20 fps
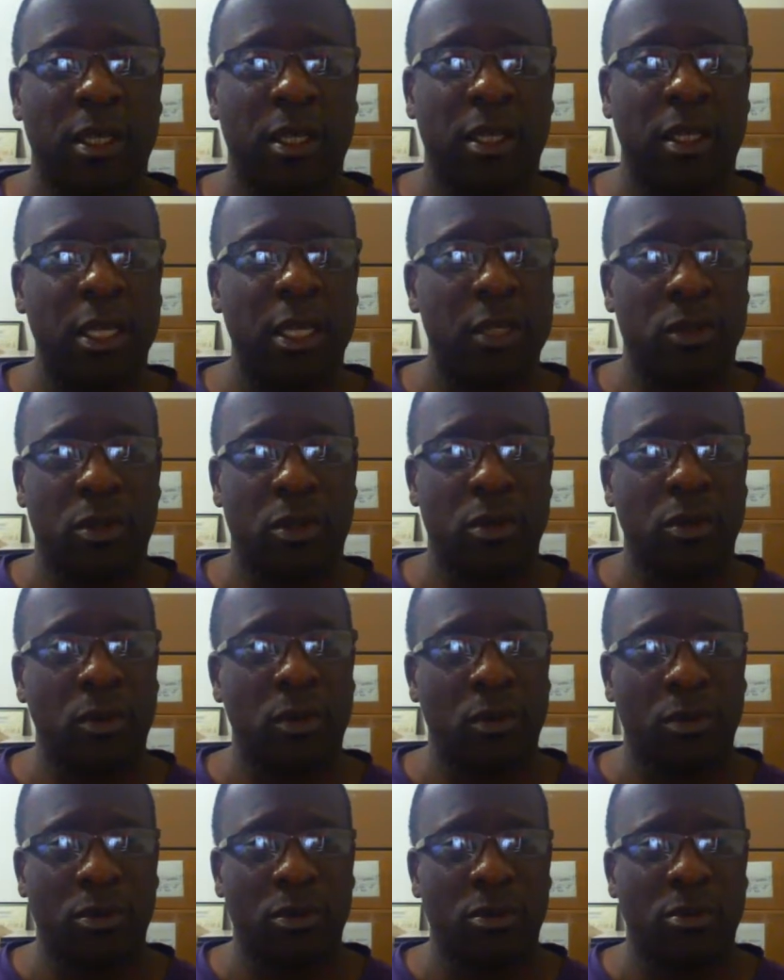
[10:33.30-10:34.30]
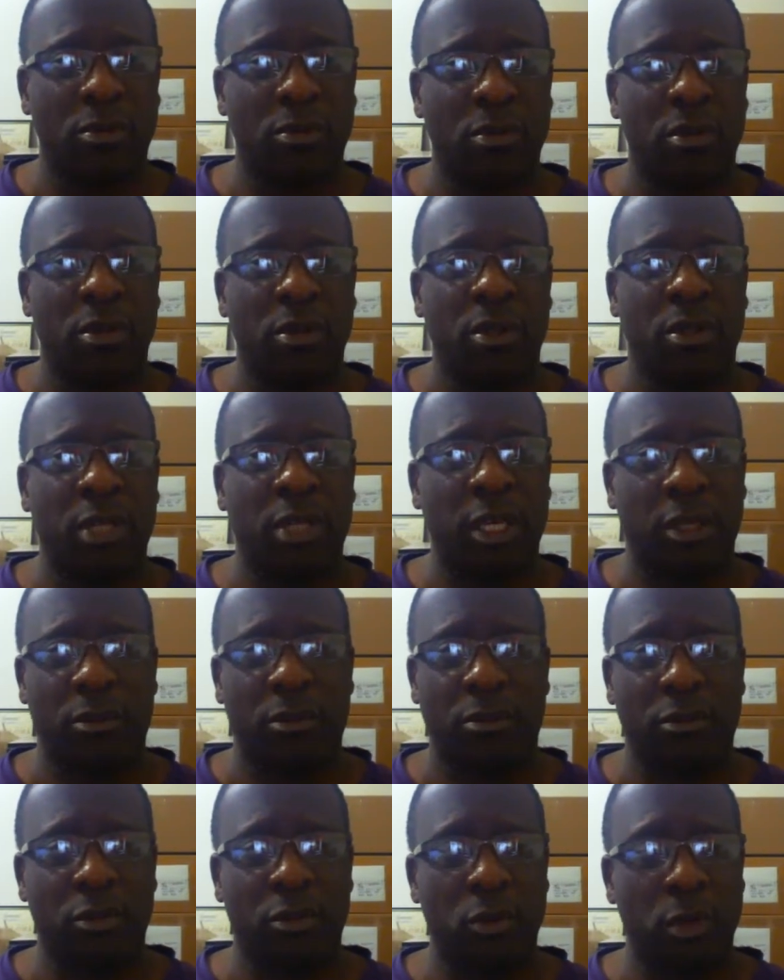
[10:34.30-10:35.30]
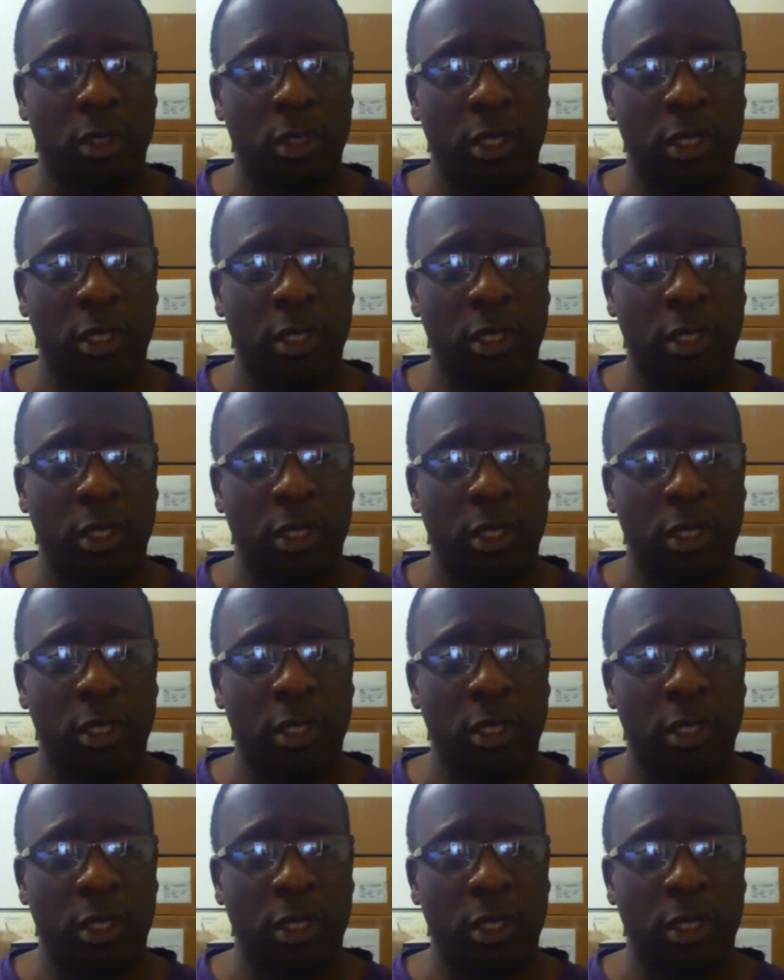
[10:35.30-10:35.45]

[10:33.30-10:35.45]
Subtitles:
electrical, like doing